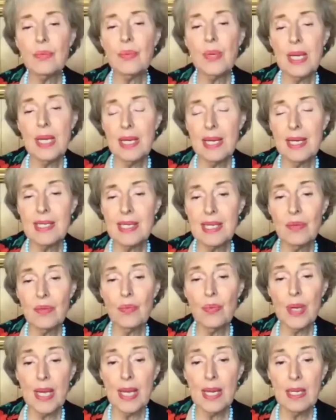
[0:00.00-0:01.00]
read
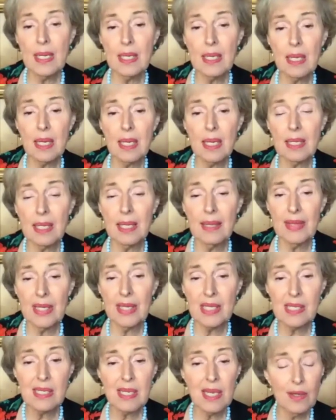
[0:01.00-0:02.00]
in
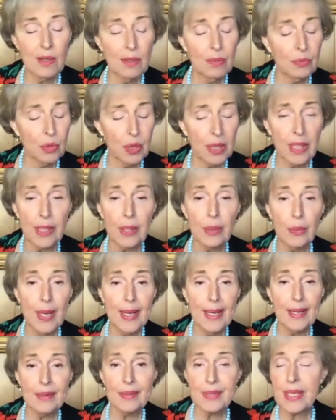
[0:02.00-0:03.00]
this, looking
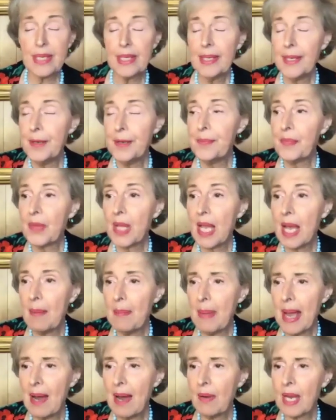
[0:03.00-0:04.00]
around,
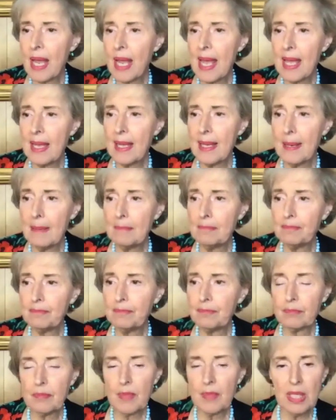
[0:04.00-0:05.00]
about a
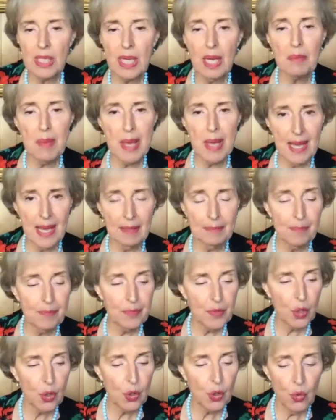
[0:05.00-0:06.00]
young man
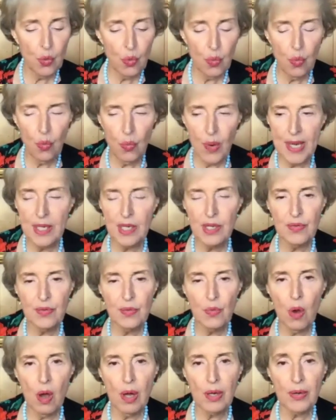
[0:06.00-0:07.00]
who went into the
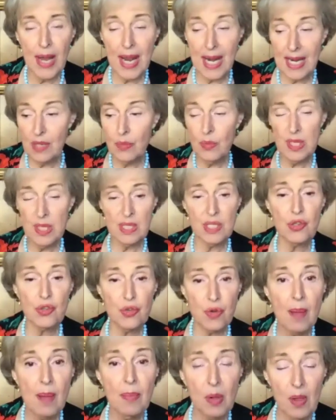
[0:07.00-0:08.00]
water and he was in
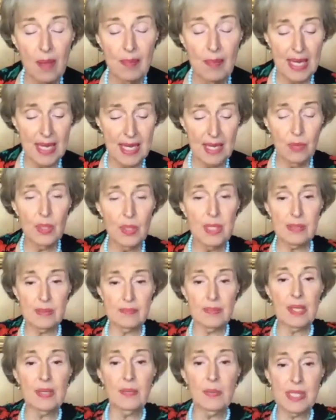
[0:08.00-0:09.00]
trouble. I mean, he
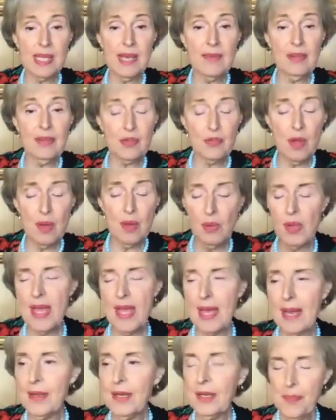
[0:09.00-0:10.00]
was having trouble,
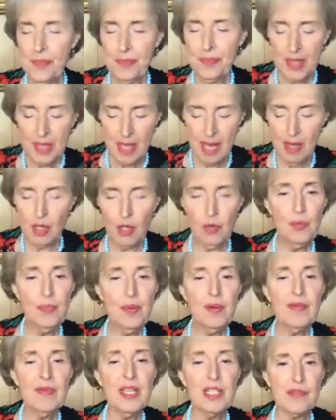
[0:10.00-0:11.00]
and a group
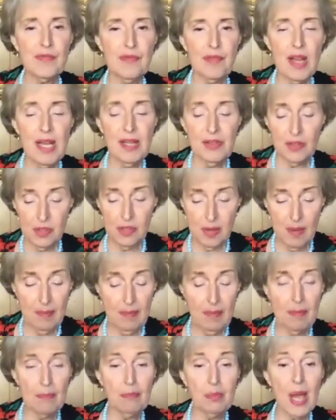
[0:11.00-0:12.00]
of his friends,
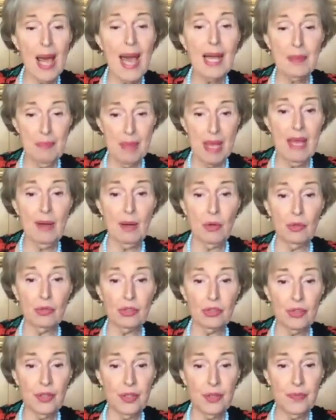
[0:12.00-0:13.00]
Black
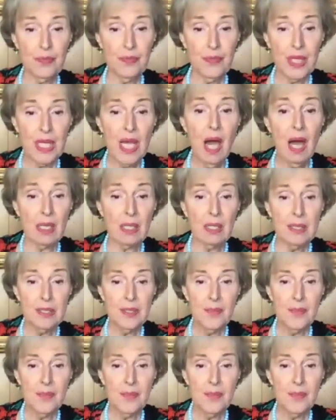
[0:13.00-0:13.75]
males, young,